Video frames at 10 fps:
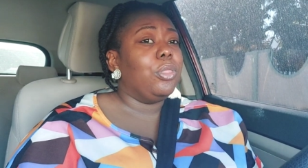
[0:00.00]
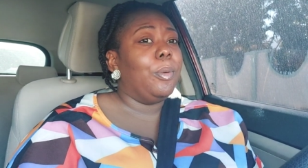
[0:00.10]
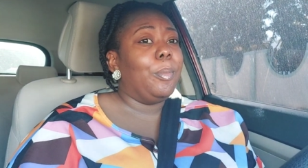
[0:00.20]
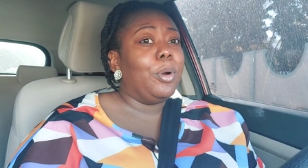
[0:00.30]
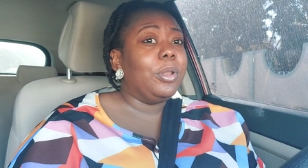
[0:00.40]

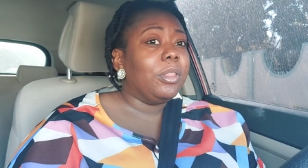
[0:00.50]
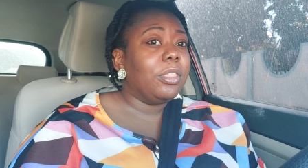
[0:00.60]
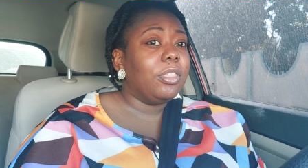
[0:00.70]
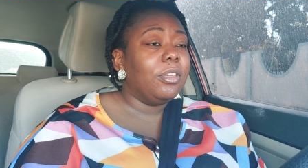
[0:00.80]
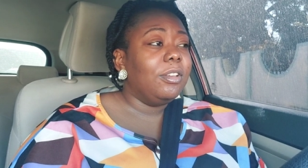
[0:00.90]
the
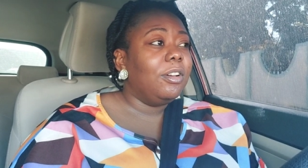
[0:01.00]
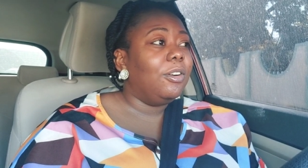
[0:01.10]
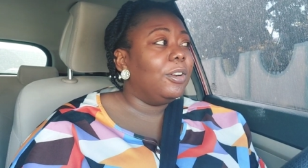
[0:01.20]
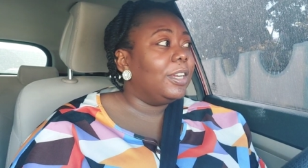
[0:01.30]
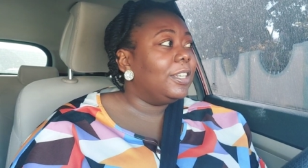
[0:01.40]
month,
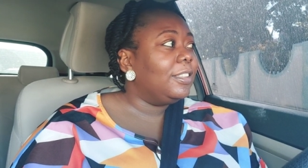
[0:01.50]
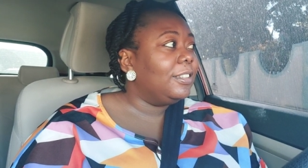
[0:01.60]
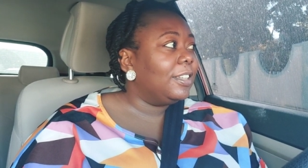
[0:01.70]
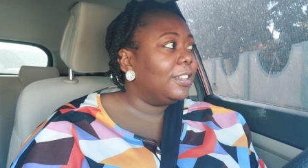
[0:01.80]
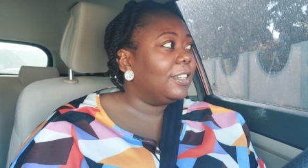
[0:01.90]
or
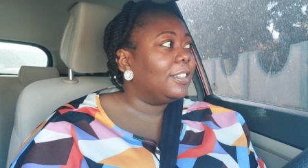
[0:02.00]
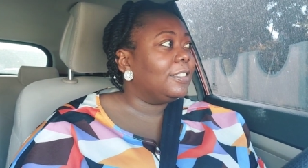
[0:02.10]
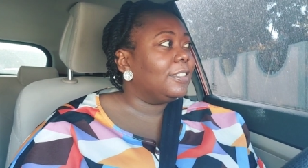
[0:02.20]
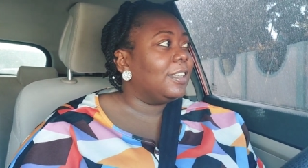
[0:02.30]
anything like that?